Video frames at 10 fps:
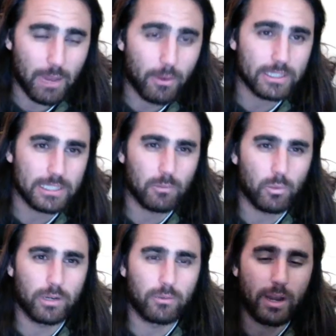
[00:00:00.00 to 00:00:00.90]
I want to see him
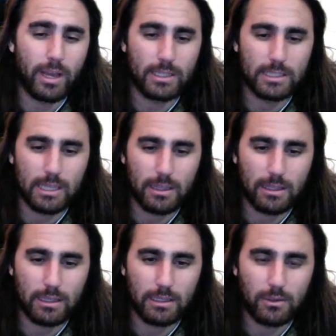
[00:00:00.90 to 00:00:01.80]
win a race. I think
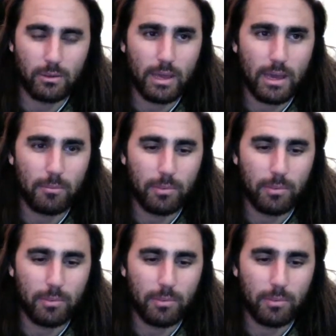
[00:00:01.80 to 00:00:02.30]
he can do that,